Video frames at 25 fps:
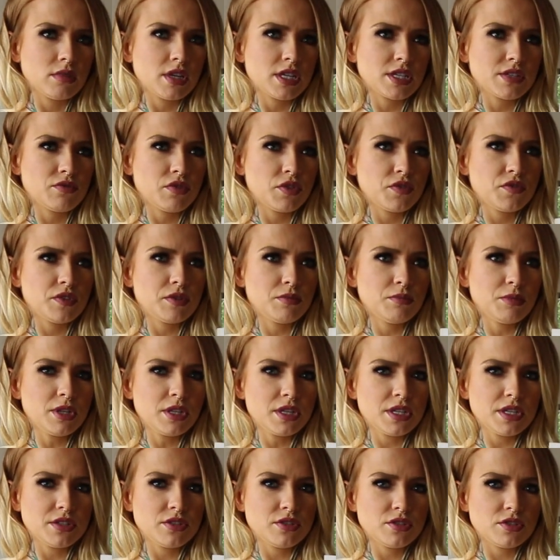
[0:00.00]
Is 50
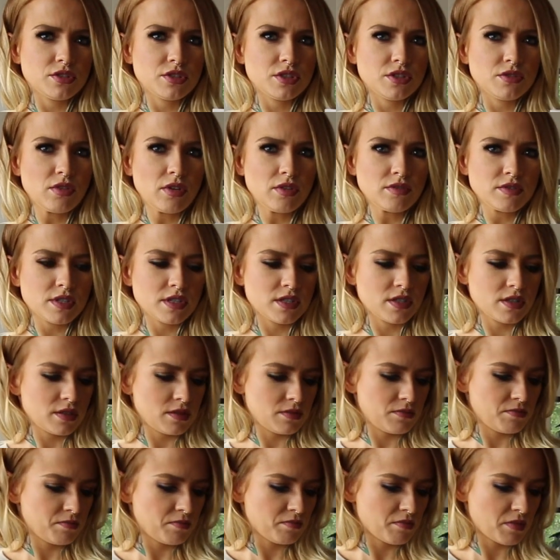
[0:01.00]
milliliters 2
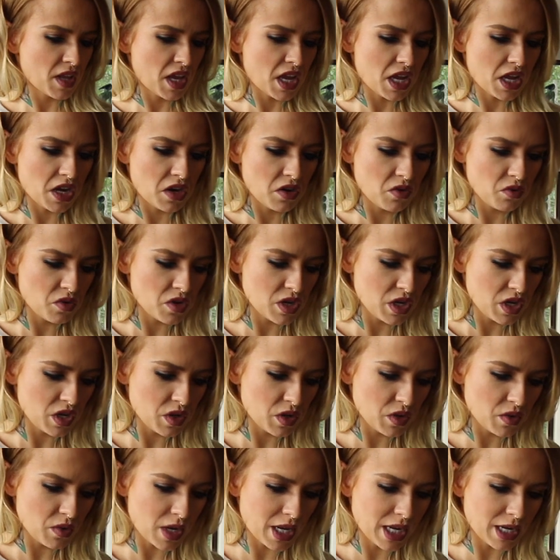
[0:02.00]
ounces? I don't
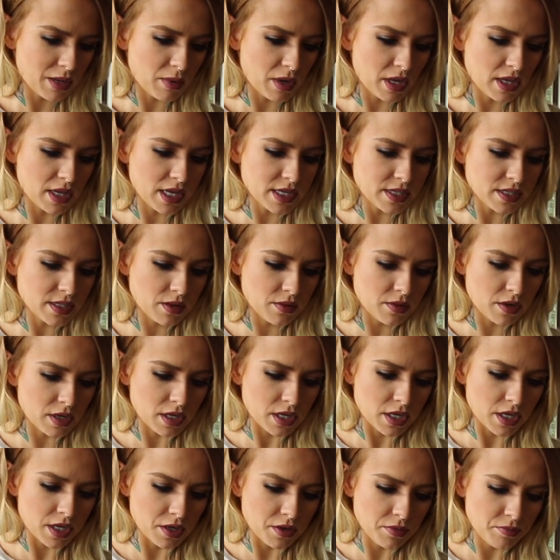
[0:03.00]
know. Anyway, that's going
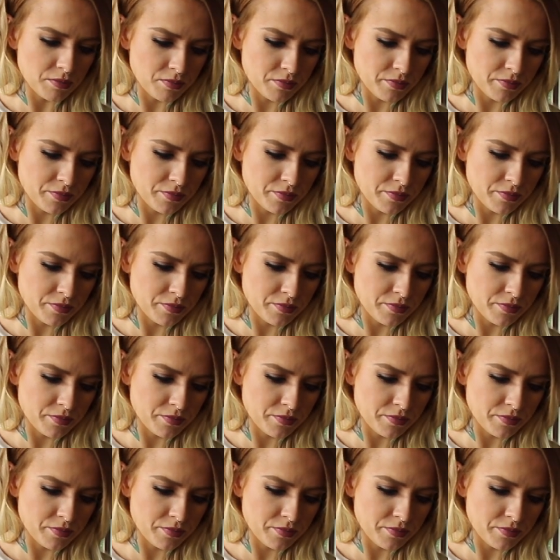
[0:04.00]
in here.